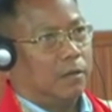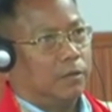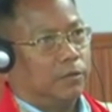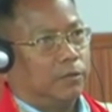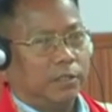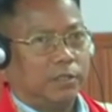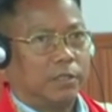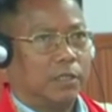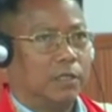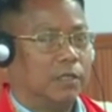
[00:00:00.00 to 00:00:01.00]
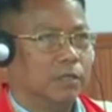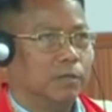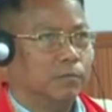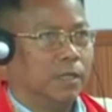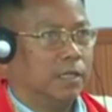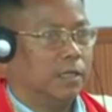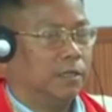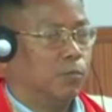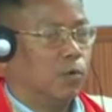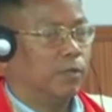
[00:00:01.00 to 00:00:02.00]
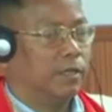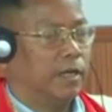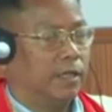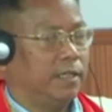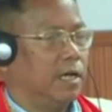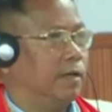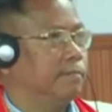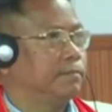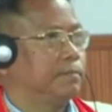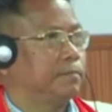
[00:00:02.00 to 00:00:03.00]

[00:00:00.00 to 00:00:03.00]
Since we are in the border area,